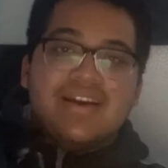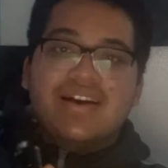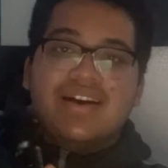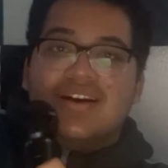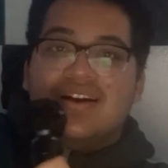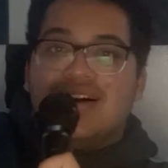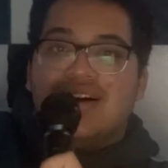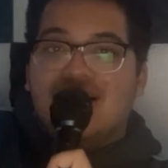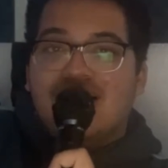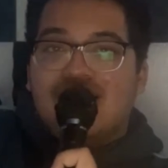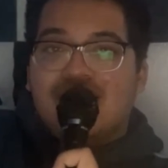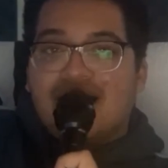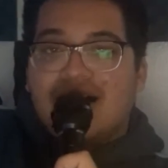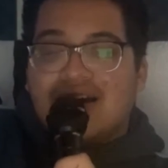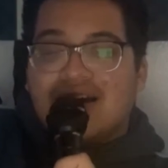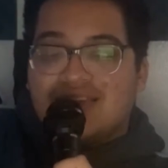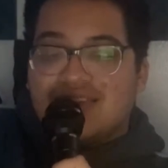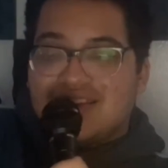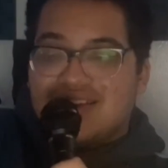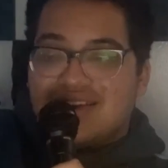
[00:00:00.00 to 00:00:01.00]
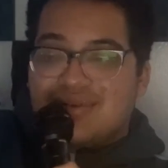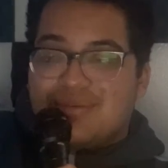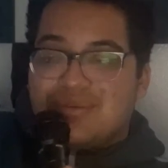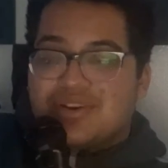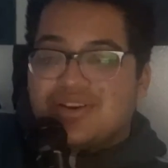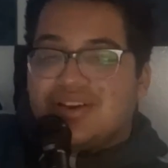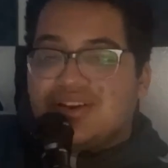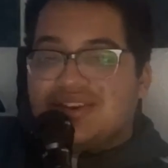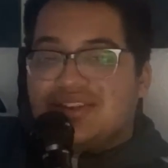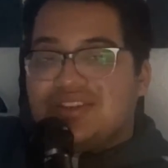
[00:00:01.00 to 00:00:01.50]
I think I'm gonna
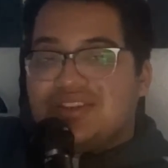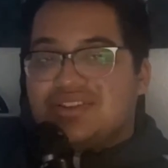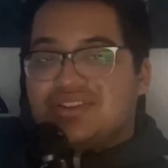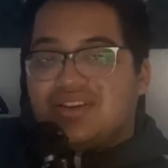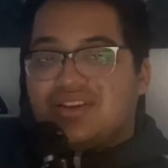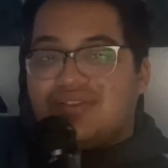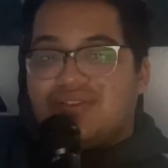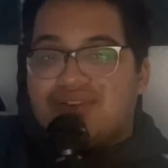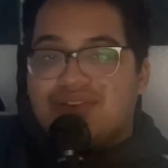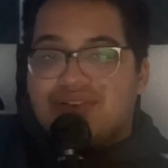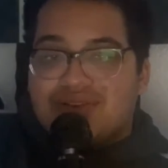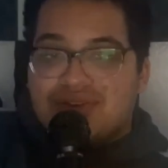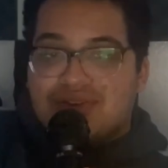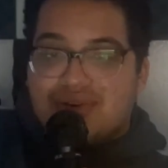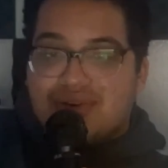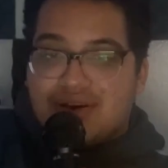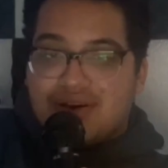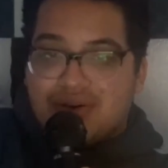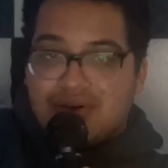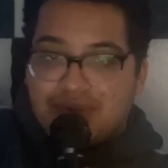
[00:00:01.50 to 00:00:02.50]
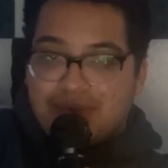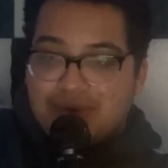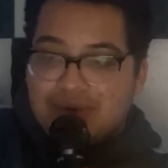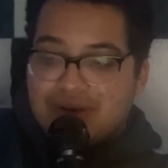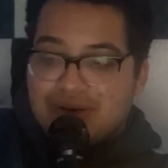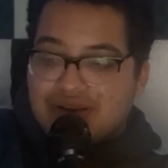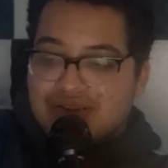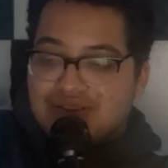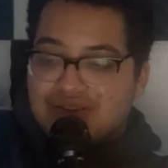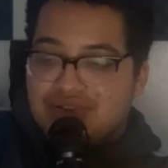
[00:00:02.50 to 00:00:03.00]
cut this off here though. I hope you
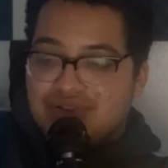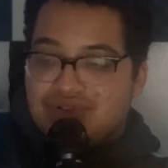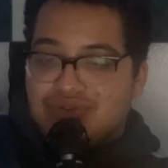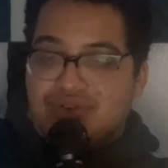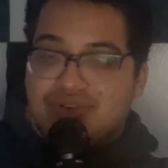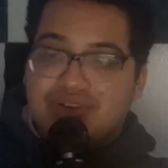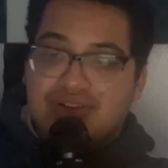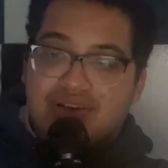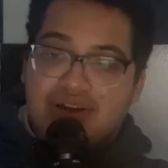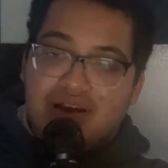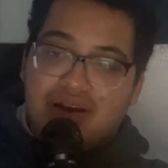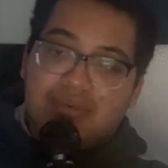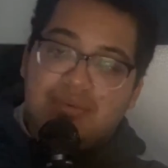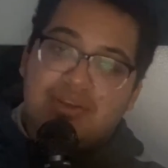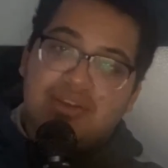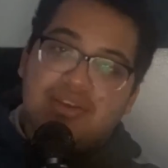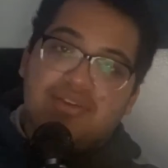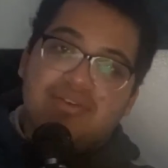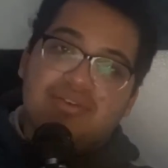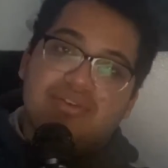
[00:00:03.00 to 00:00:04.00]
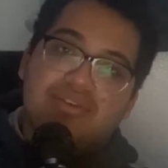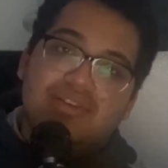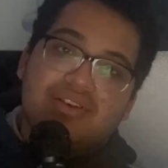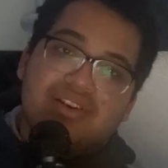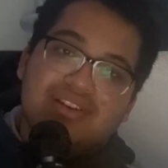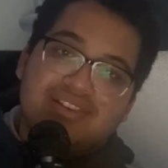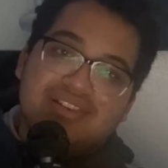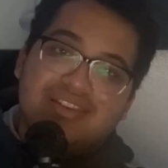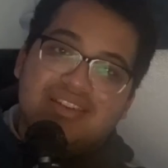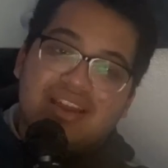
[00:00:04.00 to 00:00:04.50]
guys enjoyed. Comment your
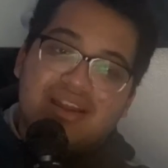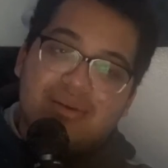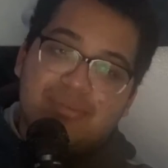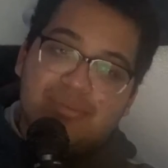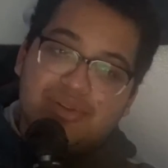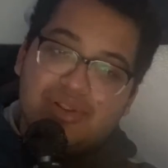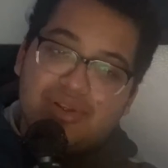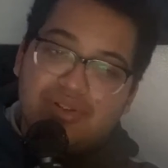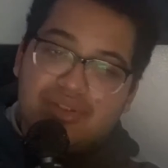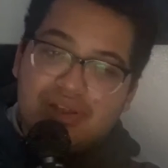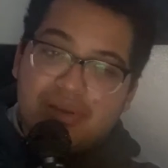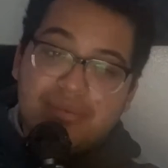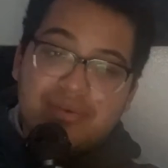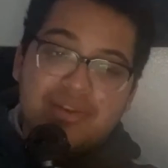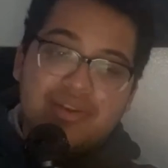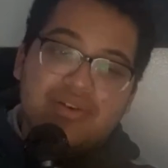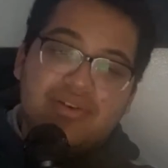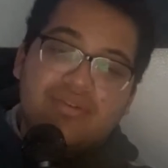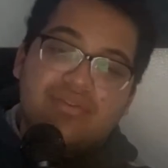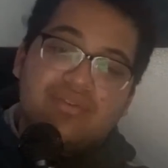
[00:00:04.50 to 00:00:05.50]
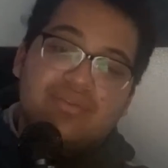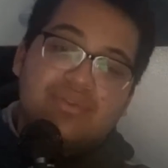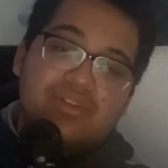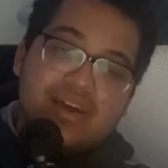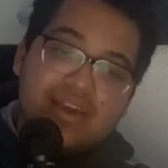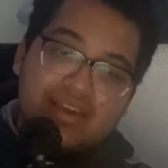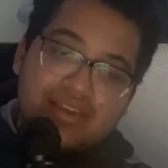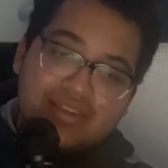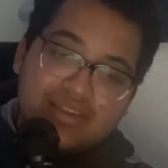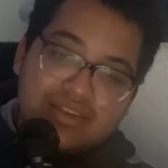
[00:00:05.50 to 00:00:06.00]
thoughts down below. Let me know if you
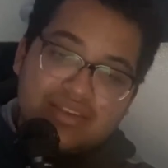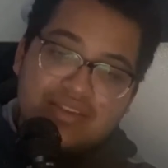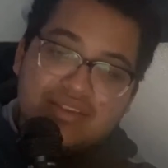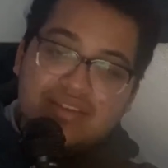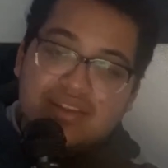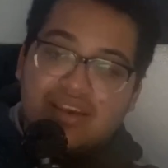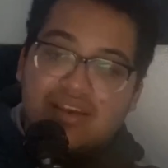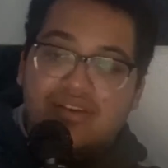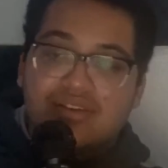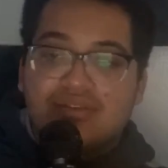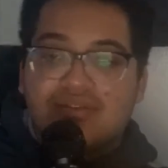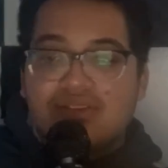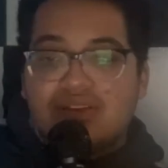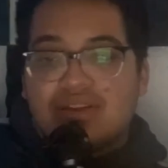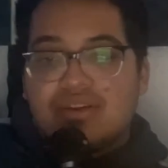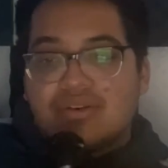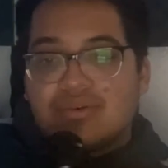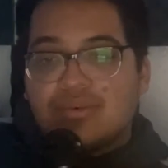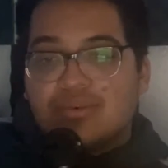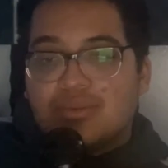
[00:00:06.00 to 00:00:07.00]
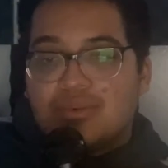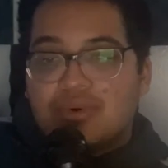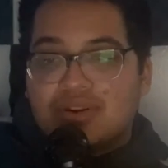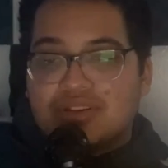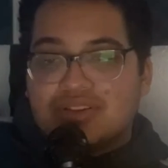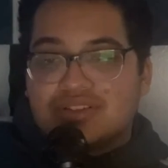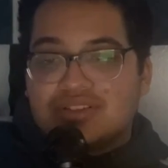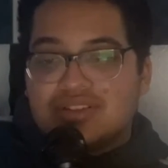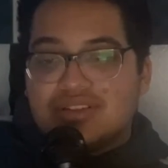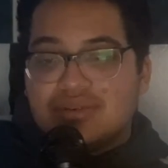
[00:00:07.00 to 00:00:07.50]
like this style of video and want to
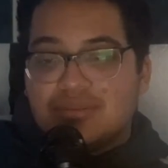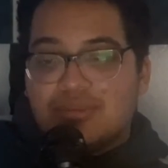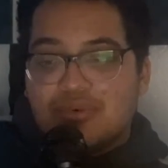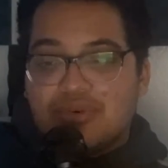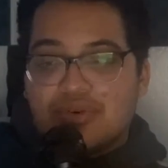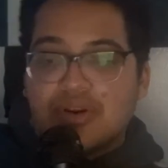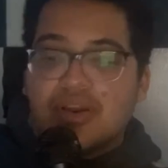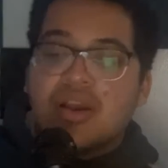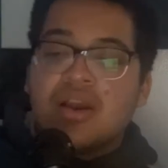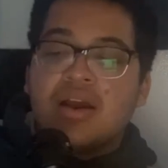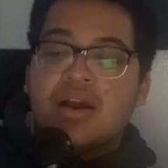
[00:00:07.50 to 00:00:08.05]
see more.